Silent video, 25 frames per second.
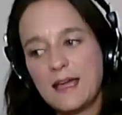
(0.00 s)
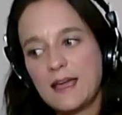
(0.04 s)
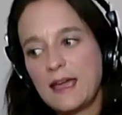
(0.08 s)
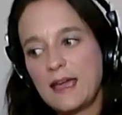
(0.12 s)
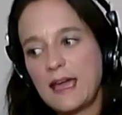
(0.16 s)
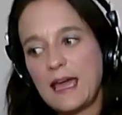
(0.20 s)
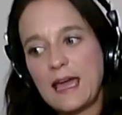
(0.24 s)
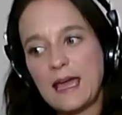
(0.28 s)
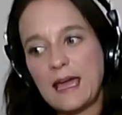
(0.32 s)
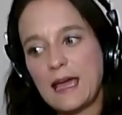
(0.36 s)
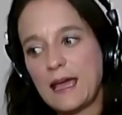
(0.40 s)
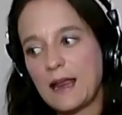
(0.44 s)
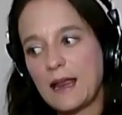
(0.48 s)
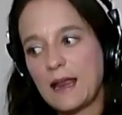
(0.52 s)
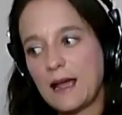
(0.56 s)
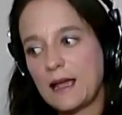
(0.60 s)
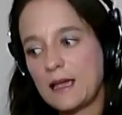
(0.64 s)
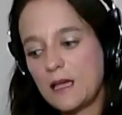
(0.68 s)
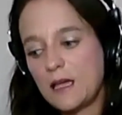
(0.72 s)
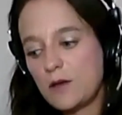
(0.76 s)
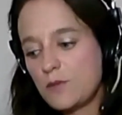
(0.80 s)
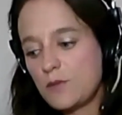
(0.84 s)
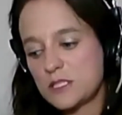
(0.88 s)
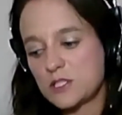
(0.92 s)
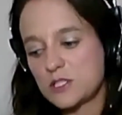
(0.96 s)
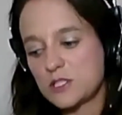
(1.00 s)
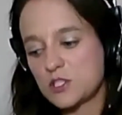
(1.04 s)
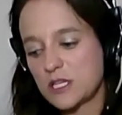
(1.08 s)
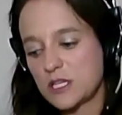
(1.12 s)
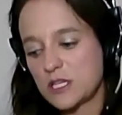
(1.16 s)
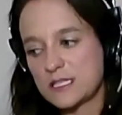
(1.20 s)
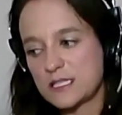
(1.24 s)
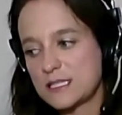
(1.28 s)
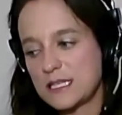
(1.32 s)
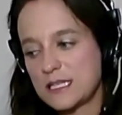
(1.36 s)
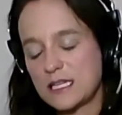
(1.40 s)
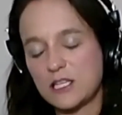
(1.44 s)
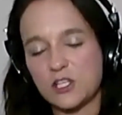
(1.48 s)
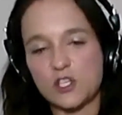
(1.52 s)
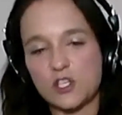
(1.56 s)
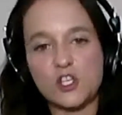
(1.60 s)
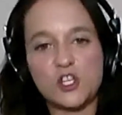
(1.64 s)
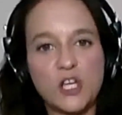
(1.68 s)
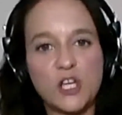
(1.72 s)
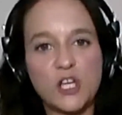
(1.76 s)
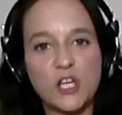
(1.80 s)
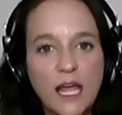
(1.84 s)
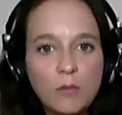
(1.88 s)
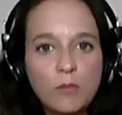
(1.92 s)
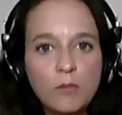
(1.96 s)
And it was just in
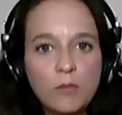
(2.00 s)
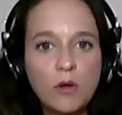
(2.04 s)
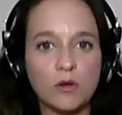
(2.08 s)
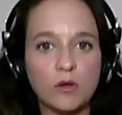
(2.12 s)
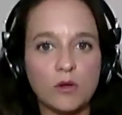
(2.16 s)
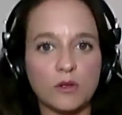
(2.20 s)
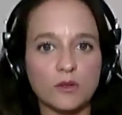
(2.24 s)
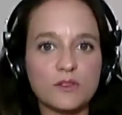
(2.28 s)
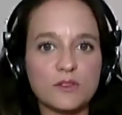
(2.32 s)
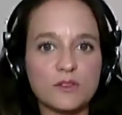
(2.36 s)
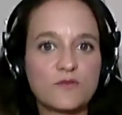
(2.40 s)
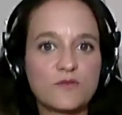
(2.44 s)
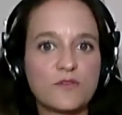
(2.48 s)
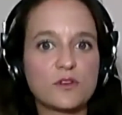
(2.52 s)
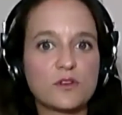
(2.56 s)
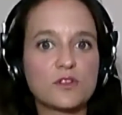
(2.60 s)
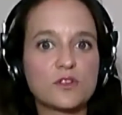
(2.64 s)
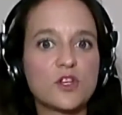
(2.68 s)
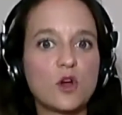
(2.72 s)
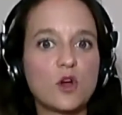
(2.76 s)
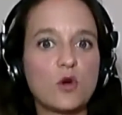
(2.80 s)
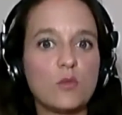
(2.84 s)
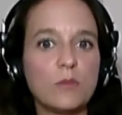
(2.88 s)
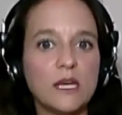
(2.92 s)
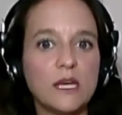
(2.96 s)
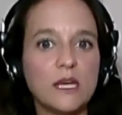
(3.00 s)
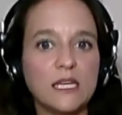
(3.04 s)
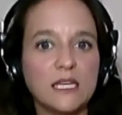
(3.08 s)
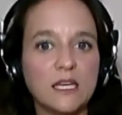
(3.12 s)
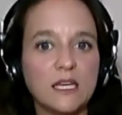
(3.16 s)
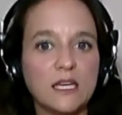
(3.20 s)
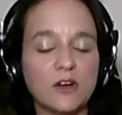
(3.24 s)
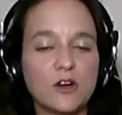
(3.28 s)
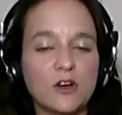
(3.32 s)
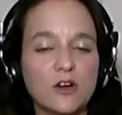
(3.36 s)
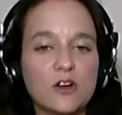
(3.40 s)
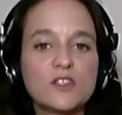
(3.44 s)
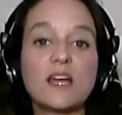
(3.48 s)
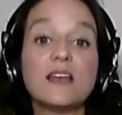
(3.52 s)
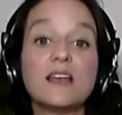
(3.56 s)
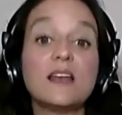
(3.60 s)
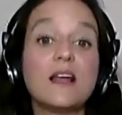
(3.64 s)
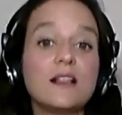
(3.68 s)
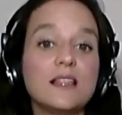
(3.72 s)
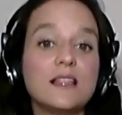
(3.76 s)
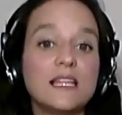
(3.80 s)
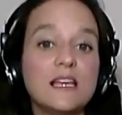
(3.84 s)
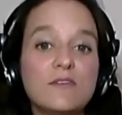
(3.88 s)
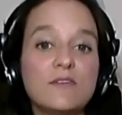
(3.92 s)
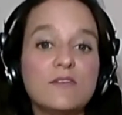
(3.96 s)
shambles for so many years, and
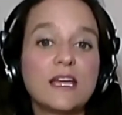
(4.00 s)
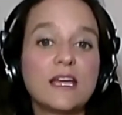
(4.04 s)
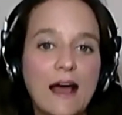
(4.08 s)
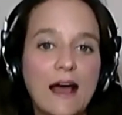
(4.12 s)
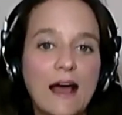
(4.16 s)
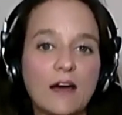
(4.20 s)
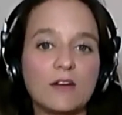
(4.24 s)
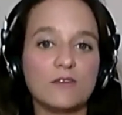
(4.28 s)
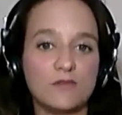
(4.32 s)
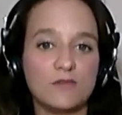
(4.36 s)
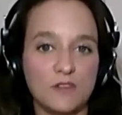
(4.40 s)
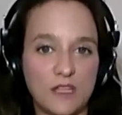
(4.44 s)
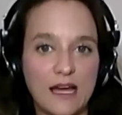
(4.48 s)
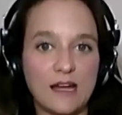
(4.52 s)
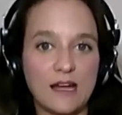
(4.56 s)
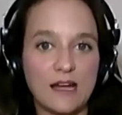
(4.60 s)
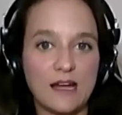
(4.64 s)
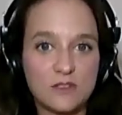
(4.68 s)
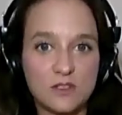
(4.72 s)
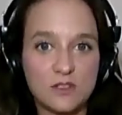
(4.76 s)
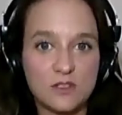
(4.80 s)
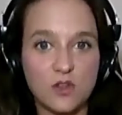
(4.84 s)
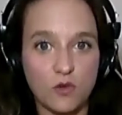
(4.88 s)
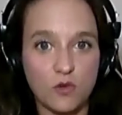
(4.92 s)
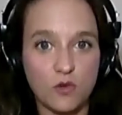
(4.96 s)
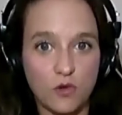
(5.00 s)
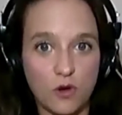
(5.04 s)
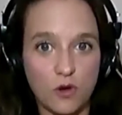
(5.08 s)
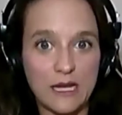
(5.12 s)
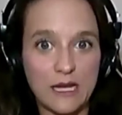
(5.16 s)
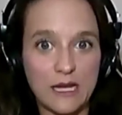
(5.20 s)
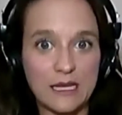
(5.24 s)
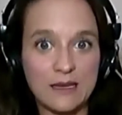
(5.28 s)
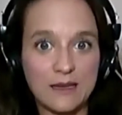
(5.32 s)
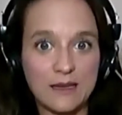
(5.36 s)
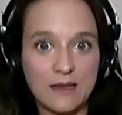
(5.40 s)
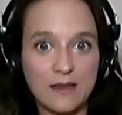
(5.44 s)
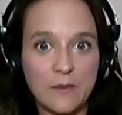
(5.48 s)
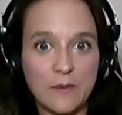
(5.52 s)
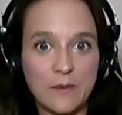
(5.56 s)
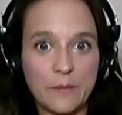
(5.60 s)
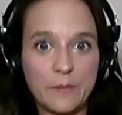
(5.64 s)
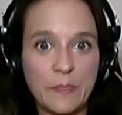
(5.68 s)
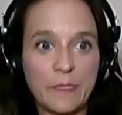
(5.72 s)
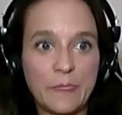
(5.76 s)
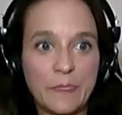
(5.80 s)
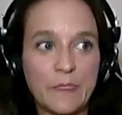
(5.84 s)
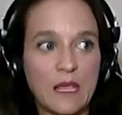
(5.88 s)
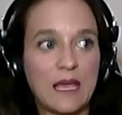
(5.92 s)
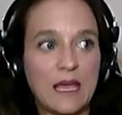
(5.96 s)
living out of that story.
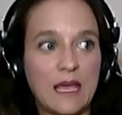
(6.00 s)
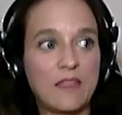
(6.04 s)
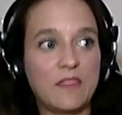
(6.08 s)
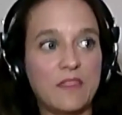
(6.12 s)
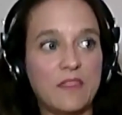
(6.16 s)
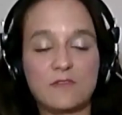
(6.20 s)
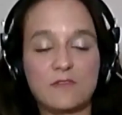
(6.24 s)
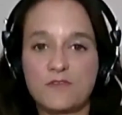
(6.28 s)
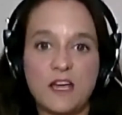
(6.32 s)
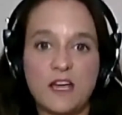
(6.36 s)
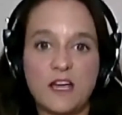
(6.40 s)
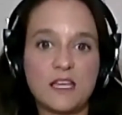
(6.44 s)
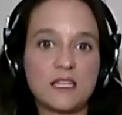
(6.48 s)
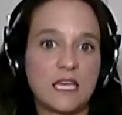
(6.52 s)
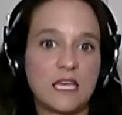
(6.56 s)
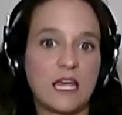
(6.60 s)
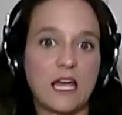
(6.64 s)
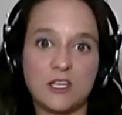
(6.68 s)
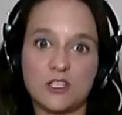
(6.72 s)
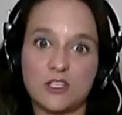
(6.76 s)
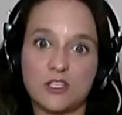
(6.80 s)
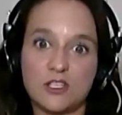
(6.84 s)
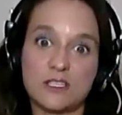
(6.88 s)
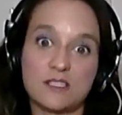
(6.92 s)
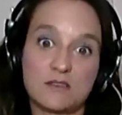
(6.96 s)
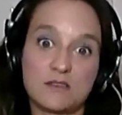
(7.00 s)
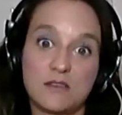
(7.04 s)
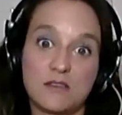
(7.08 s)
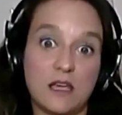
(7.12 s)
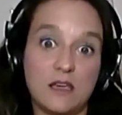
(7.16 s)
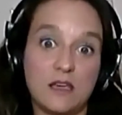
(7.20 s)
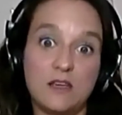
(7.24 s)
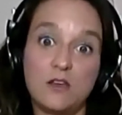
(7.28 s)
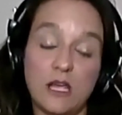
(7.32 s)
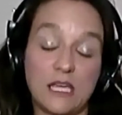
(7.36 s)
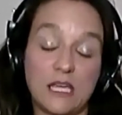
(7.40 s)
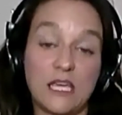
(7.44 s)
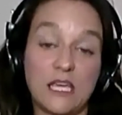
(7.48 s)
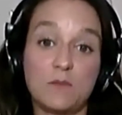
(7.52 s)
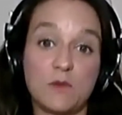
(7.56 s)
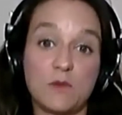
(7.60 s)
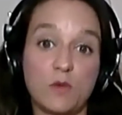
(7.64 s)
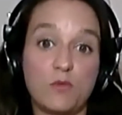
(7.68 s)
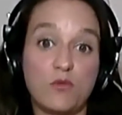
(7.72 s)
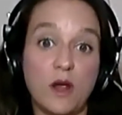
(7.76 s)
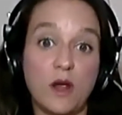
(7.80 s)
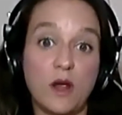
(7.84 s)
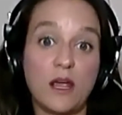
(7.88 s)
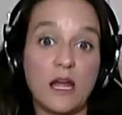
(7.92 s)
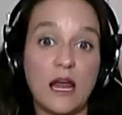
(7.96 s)
And then finally, I came to a
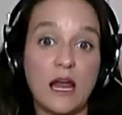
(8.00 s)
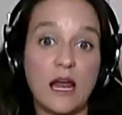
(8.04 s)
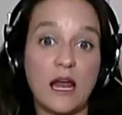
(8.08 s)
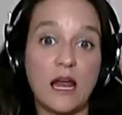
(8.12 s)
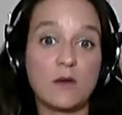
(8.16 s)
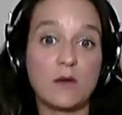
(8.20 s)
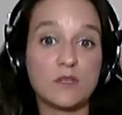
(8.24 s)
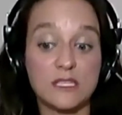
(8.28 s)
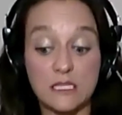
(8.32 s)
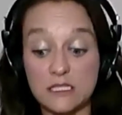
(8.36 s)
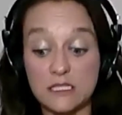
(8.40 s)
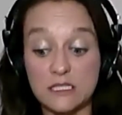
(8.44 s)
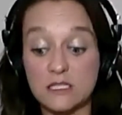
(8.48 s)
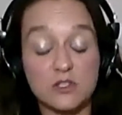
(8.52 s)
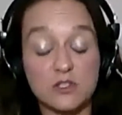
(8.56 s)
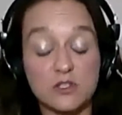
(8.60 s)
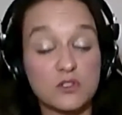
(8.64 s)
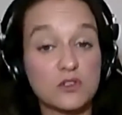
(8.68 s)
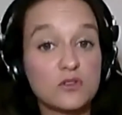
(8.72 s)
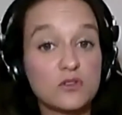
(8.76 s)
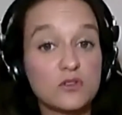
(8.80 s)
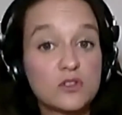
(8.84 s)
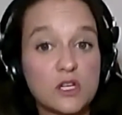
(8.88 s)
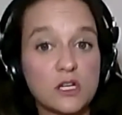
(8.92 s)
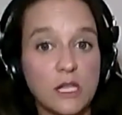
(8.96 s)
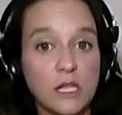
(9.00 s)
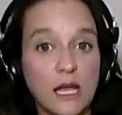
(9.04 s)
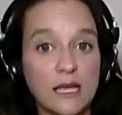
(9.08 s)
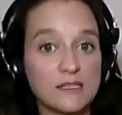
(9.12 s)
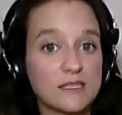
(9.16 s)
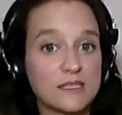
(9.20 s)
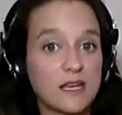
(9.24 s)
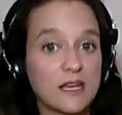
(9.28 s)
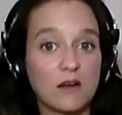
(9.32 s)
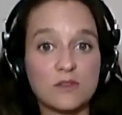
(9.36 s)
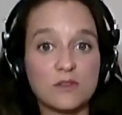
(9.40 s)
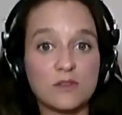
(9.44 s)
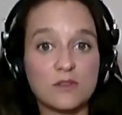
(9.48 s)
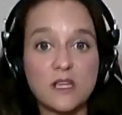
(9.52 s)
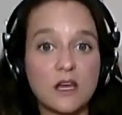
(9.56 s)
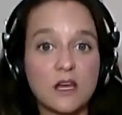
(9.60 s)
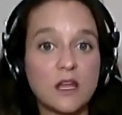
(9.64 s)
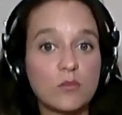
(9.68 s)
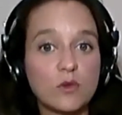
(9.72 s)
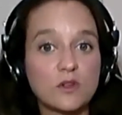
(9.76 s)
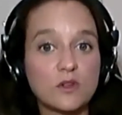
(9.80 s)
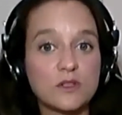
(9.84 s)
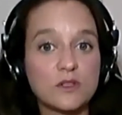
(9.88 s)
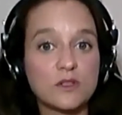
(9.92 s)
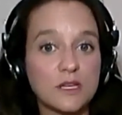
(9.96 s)
point and I was institutionalized and I was
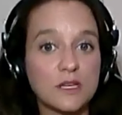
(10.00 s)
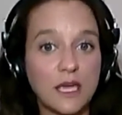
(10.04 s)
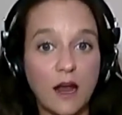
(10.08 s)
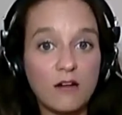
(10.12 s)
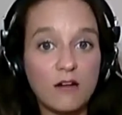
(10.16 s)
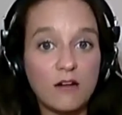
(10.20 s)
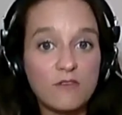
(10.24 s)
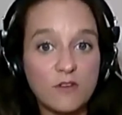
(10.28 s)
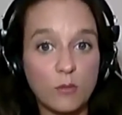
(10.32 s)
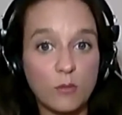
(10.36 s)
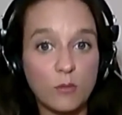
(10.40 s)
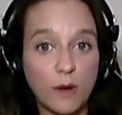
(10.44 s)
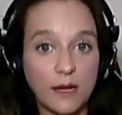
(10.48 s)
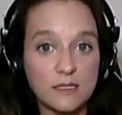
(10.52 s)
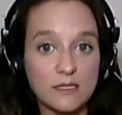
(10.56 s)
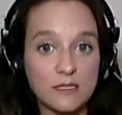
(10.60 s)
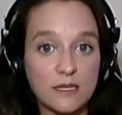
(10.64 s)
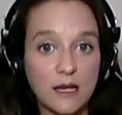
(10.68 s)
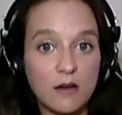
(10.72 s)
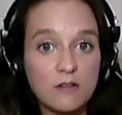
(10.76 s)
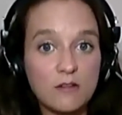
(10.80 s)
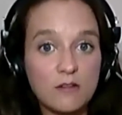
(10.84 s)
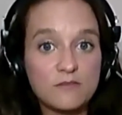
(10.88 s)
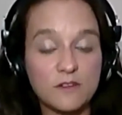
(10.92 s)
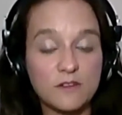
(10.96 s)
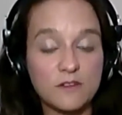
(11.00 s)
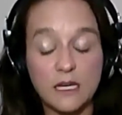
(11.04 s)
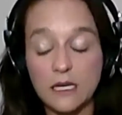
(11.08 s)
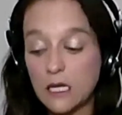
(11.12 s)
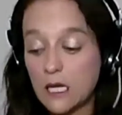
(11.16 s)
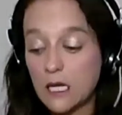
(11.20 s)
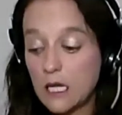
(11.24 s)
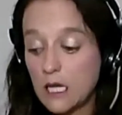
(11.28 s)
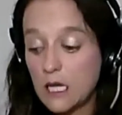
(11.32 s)
unable to care for myself. And